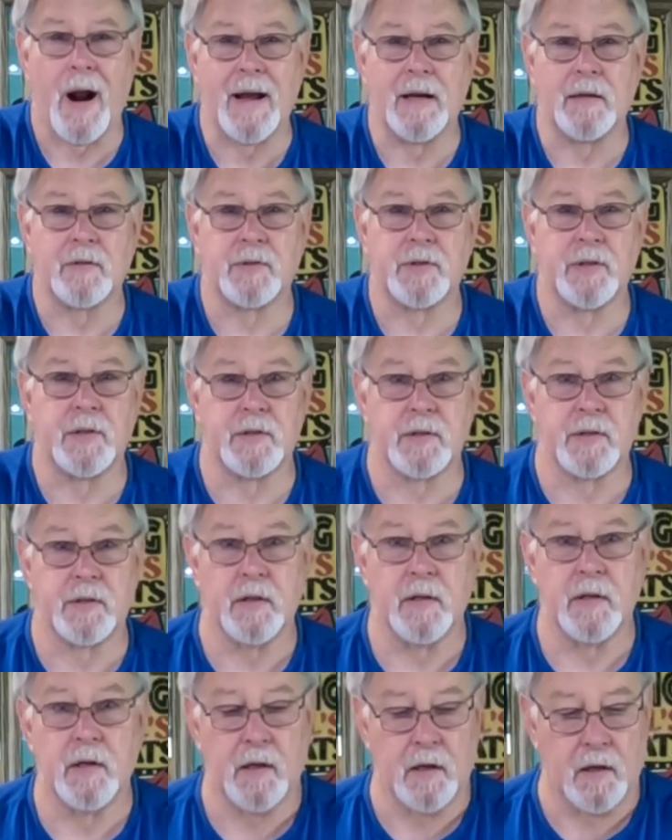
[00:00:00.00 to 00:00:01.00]
ounces
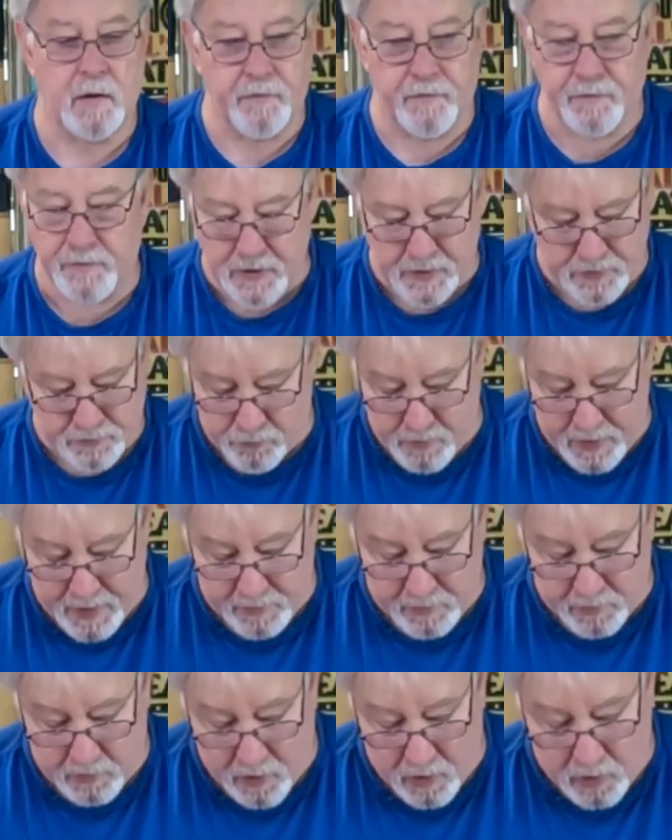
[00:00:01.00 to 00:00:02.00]
of just
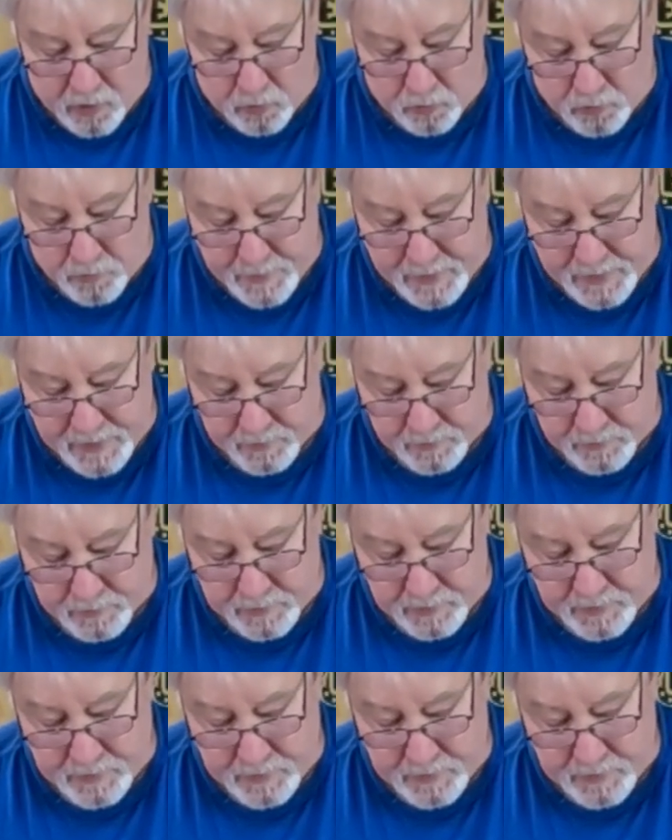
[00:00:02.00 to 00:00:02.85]
regular whole milk.